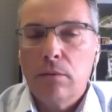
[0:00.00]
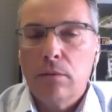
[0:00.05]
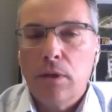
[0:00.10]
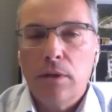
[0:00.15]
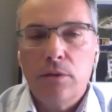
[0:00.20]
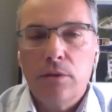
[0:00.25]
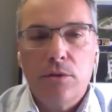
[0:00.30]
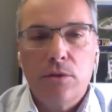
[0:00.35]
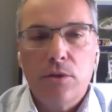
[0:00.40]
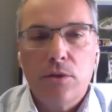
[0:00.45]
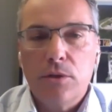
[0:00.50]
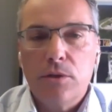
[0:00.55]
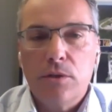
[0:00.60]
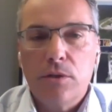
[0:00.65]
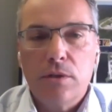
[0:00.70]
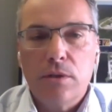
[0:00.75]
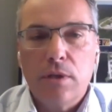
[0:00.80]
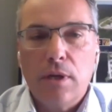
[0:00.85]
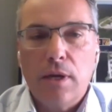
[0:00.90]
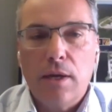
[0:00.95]
It's
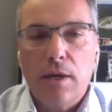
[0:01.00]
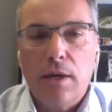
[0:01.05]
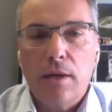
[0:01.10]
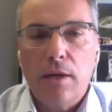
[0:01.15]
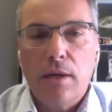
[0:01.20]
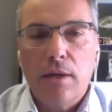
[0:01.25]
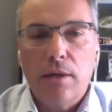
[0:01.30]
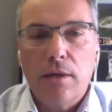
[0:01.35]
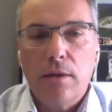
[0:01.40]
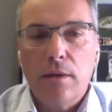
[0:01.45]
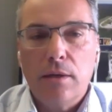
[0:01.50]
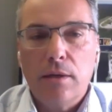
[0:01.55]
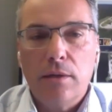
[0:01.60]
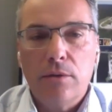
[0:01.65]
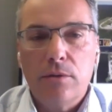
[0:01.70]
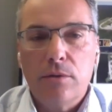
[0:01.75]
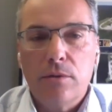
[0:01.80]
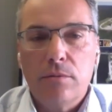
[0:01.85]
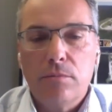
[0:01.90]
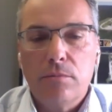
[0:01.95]
just,
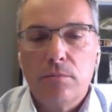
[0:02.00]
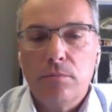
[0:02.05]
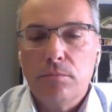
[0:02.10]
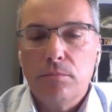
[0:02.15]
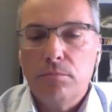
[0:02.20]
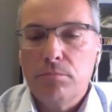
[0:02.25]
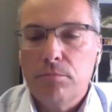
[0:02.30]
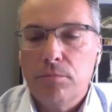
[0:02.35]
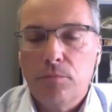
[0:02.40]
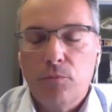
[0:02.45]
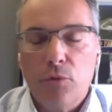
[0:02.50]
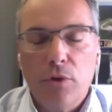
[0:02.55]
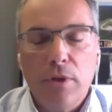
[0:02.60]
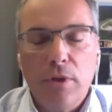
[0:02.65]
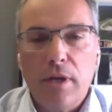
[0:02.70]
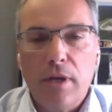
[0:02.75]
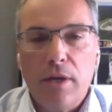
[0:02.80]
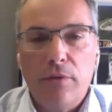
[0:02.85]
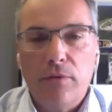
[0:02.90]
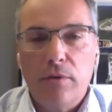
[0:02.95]
it's
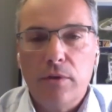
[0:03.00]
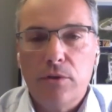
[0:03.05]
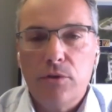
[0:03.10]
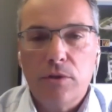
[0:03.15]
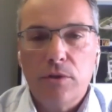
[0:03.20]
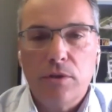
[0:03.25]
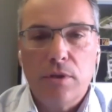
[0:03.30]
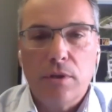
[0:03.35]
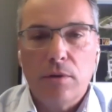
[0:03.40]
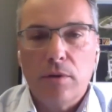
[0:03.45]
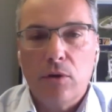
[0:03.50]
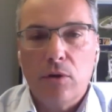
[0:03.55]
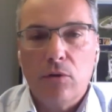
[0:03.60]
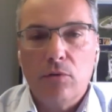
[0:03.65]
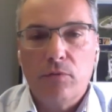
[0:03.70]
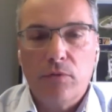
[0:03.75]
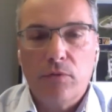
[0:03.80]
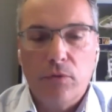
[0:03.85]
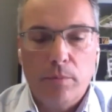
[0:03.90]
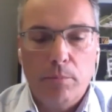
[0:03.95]
really nothing. It's just that, you know,
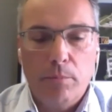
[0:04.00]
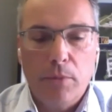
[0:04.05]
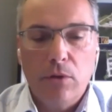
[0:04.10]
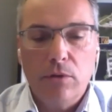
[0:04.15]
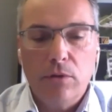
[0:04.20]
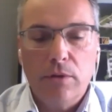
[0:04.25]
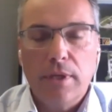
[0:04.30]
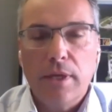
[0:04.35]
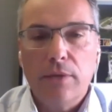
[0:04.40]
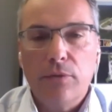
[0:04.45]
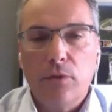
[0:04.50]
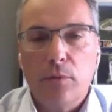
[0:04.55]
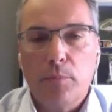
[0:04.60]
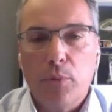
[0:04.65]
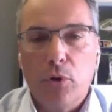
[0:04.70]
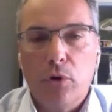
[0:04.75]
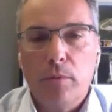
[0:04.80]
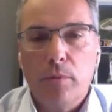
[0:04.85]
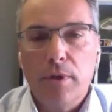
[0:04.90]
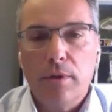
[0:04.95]
for the mill to get their
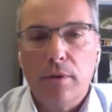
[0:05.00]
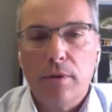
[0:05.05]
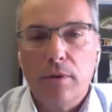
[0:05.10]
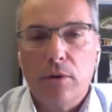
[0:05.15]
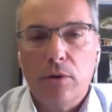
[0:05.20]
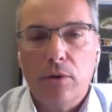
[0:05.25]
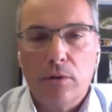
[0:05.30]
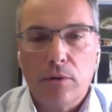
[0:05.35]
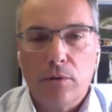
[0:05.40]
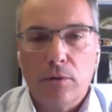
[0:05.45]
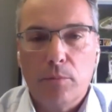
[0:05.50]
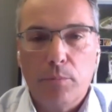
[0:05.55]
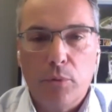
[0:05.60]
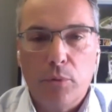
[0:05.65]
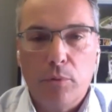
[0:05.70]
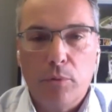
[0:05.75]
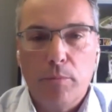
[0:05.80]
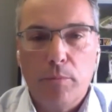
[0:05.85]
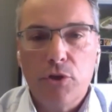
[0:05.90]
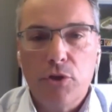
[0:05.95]
permit or their
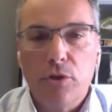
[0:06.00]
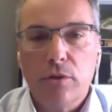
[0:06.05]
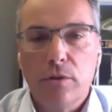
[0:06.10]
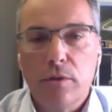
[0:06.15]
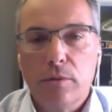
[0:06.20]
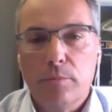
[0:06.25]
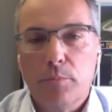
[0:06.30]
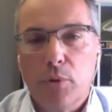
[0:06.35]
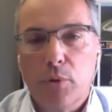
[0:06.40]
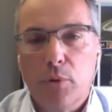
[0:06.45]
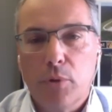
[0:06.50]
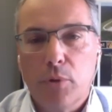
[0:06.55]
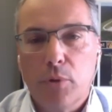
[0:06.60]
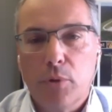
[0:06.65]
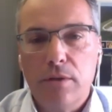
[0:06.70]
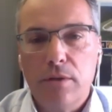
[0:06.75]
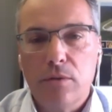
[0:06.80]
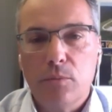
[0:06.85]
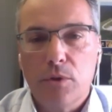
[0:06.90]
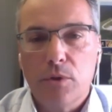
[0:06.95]
permission to
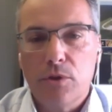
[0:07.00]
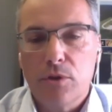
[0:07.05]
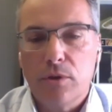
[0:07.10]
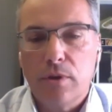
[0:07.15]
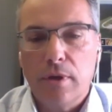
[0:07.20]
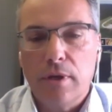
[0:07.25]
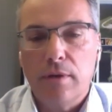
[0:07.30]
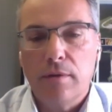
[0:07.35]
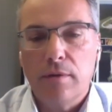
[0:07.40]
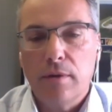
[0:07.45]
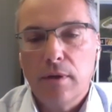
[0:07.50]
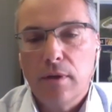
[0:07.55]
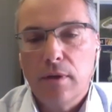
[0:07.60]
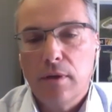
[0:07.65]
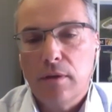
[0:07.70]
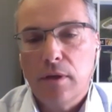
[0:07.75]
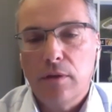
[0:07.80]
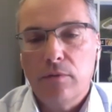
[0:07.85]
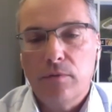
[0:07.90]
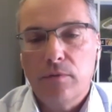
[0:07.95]
process, which they've,
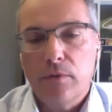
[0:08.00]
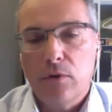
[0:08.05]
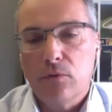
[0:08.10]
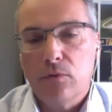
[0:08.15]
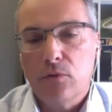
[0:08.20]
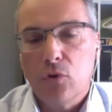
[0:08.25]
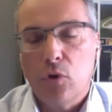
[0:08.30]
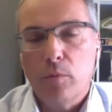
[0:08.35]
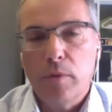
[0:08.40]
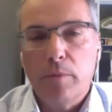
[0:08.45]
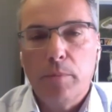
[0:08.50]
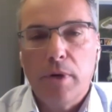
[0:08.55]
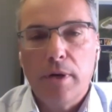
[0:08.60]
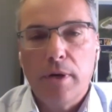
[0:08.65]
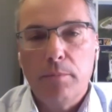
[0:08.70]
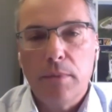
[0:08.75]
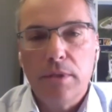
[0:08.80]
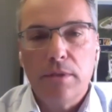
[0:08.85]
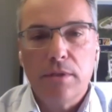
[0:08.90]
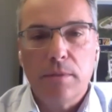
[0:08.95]
you know, told me by
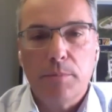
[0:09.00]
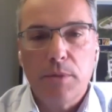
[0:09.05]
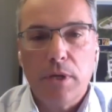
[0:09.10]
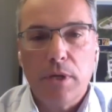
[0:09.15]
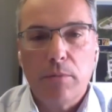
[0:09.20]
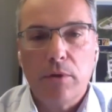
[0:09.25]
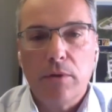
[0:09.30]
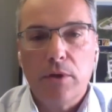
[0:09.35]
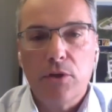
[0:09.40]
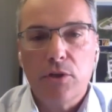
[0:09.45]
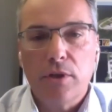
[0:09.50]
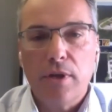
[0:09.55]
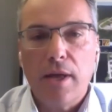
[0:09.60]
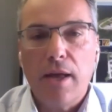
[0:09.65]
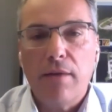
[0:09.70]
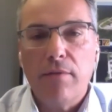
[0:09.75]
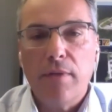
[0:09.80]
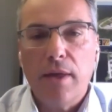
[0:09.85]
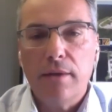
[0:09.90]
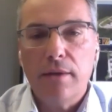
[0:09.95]
mid-September they should
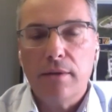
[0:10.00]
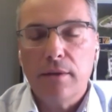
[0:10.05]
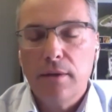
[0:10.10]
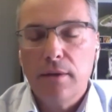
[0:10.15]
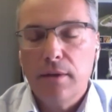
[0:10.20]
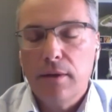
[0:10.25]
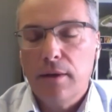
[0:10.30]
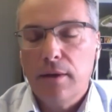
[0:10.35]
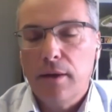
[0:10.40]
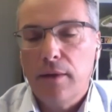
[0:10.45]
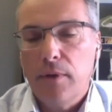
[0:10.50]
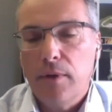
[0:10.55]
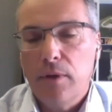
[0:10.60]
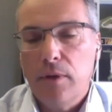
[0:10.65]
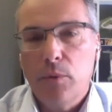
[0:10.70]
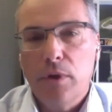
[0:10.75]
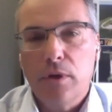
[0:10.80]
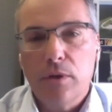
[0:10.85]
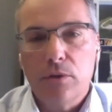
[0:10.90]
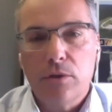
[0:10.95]
have that, and then
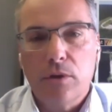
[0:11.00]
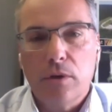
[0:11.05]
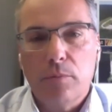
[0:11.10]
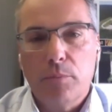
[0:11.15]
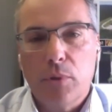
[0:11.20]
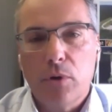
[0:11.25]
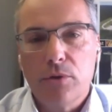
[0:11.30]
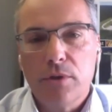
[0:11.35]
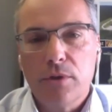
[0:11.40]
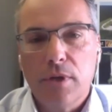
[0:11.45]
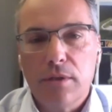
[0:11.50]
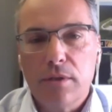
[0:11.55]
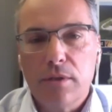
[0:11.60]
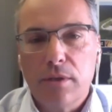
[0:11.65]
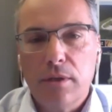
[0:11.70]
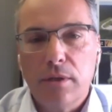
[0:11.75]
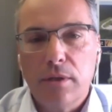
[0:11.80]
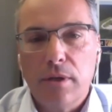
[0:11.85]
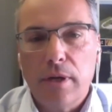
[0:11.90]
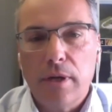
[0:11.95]
we can start
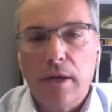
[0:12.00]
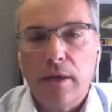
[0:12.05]
processing.